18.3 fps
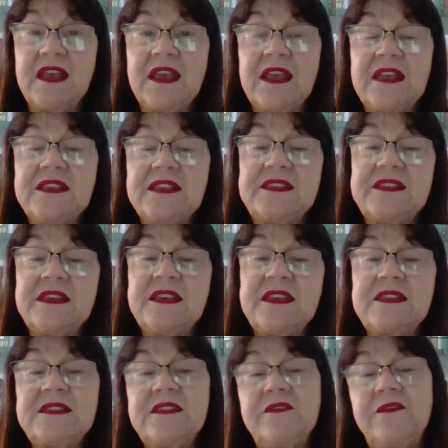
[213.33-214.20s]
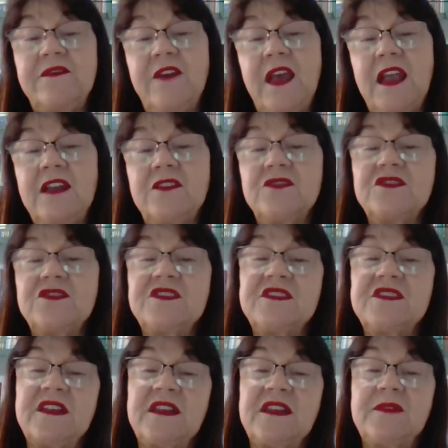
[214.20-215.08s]
since values
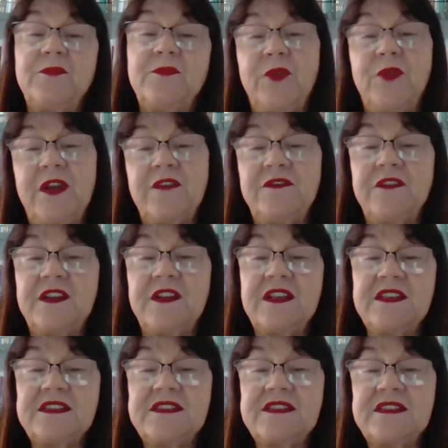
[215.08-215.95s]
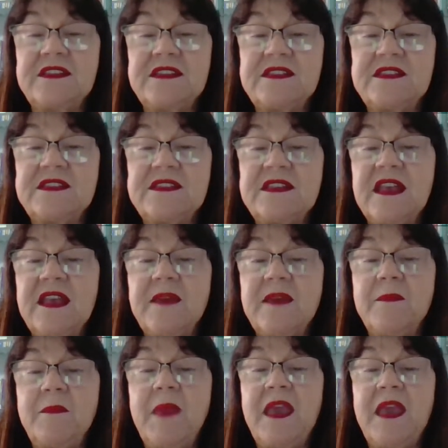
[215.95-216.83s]
and preferences
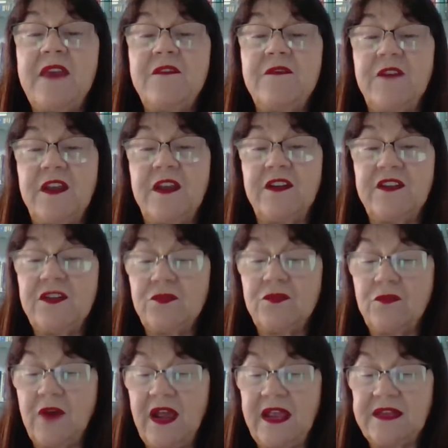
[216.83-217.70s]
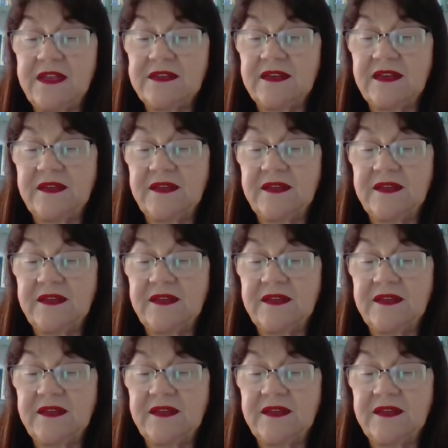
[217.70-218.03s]
may vary widely.